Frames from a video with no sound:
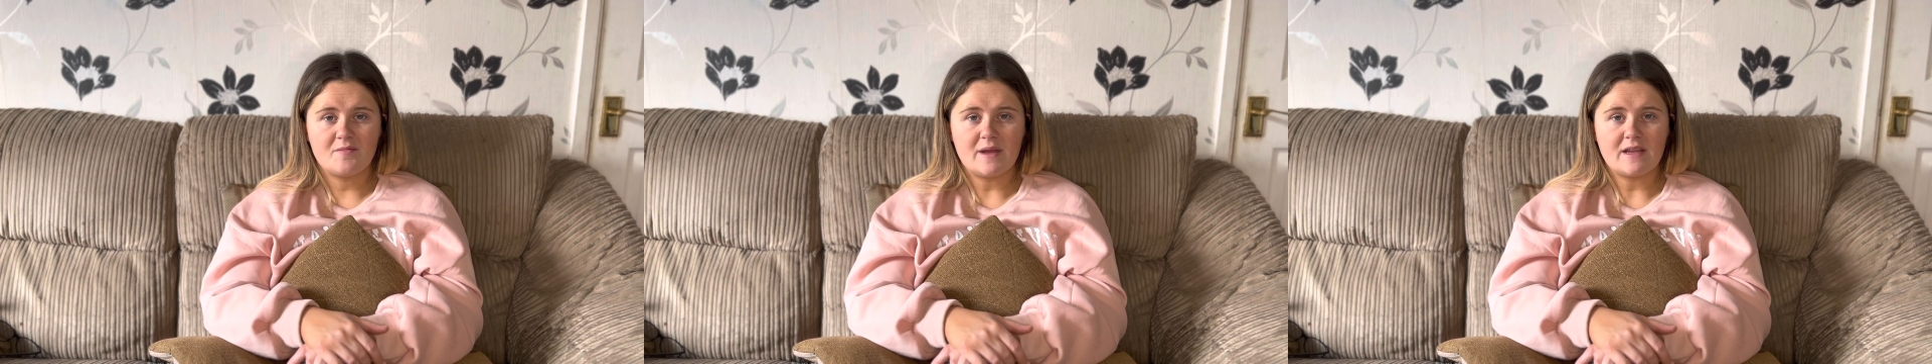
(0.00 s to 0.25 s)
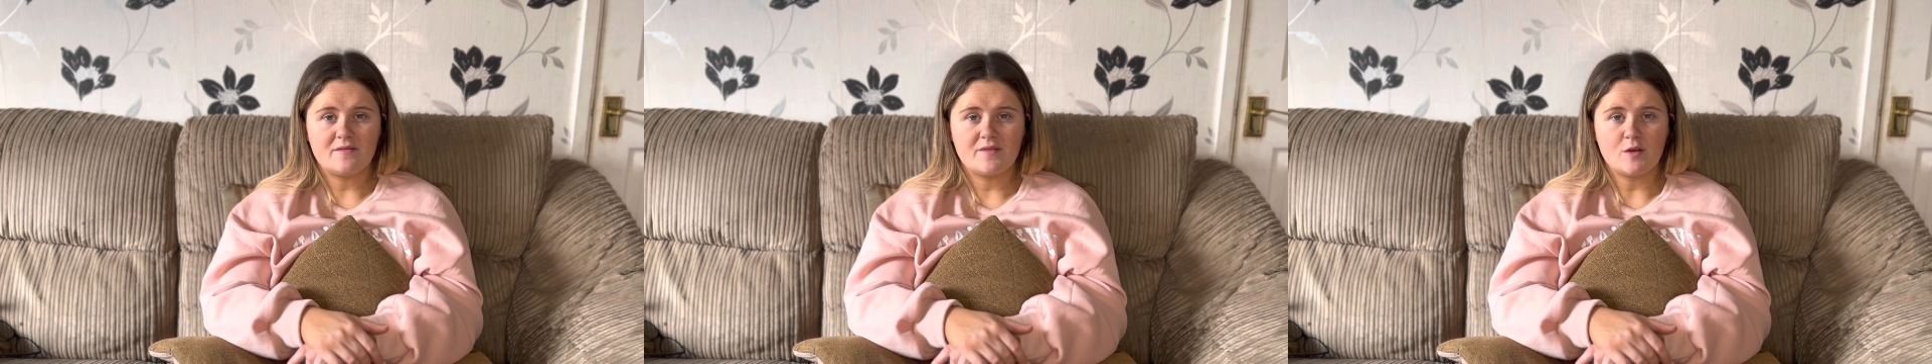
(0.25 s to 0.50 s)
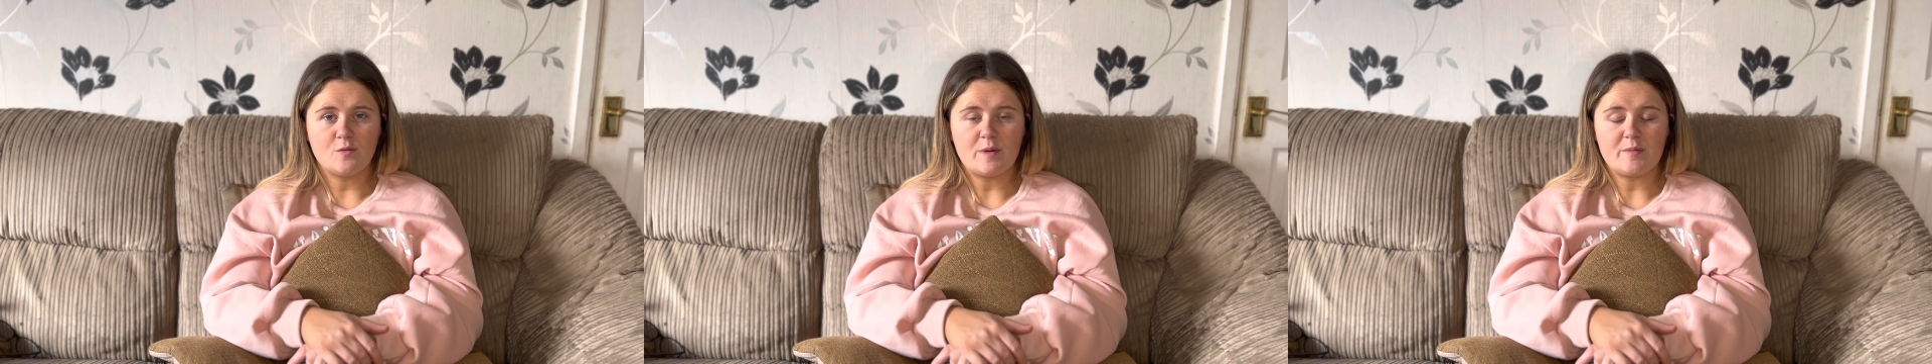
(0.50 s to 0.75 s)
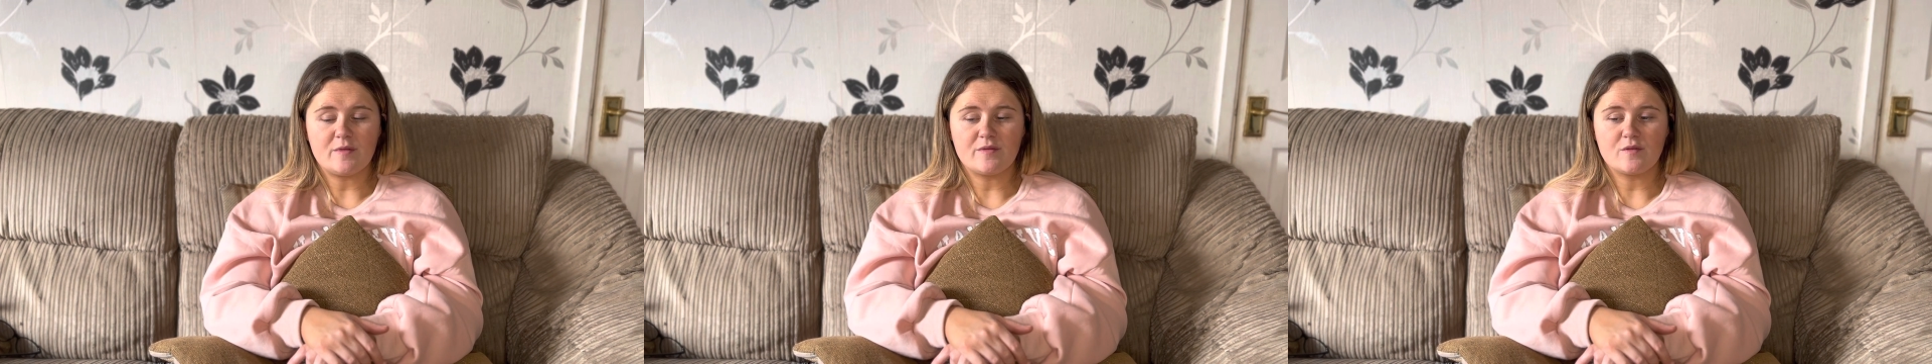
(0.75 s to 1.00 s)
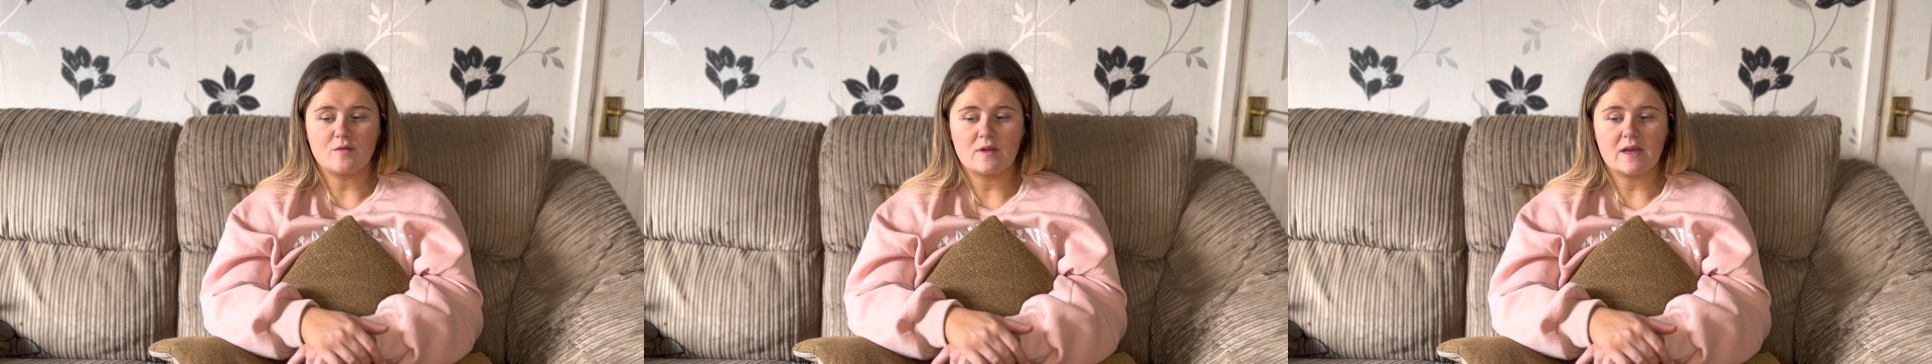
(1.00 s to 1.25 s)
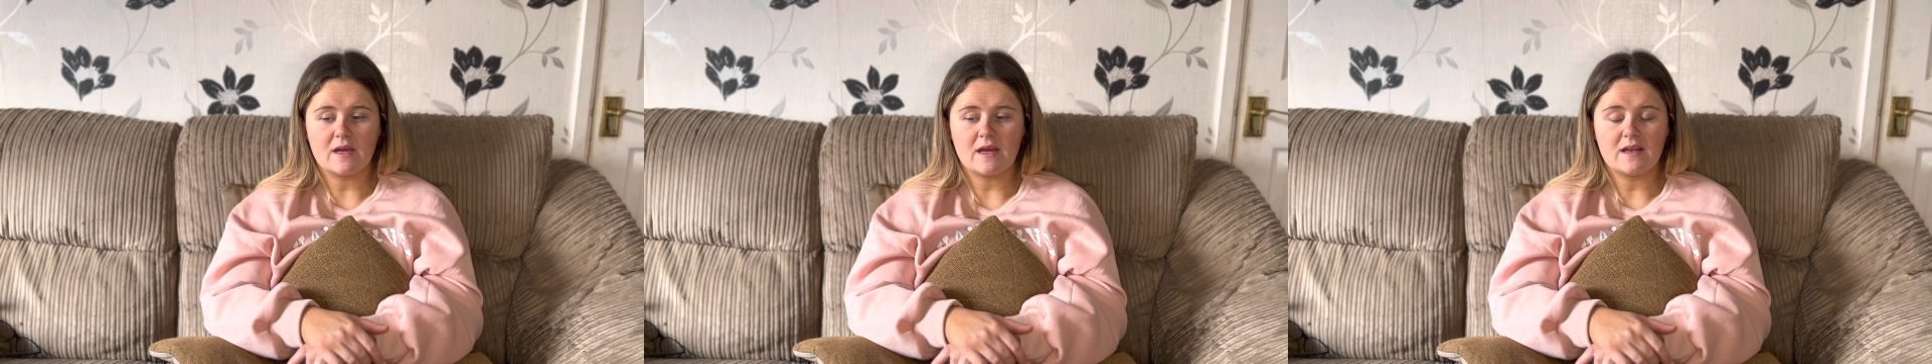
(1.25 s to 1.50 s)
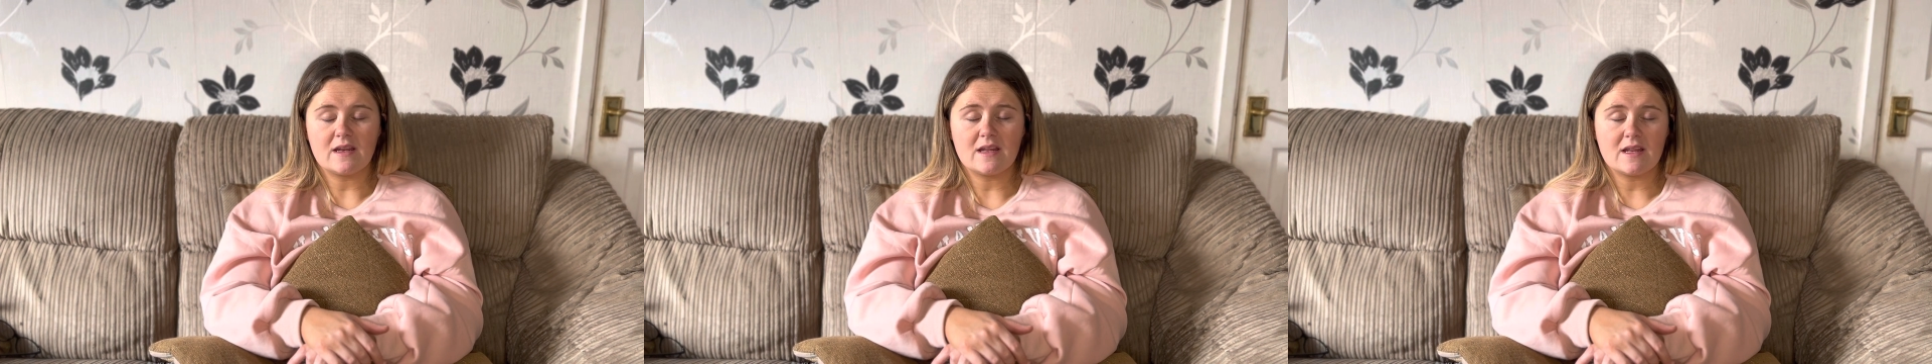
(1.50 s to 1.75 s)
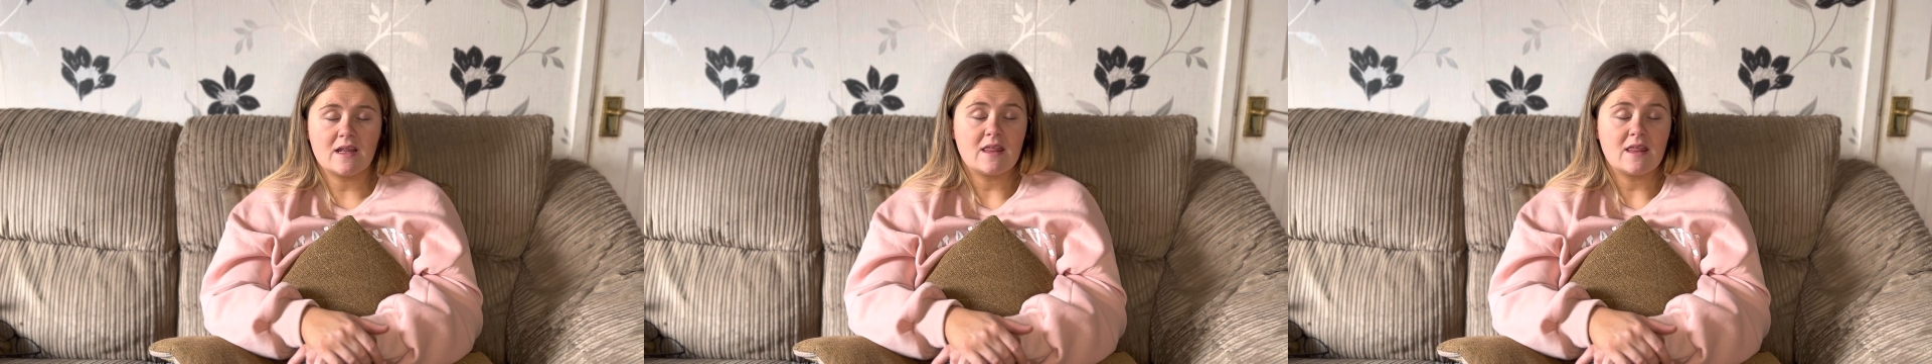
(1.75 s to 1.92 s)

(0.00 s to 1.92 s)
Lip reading: made a few people through there, and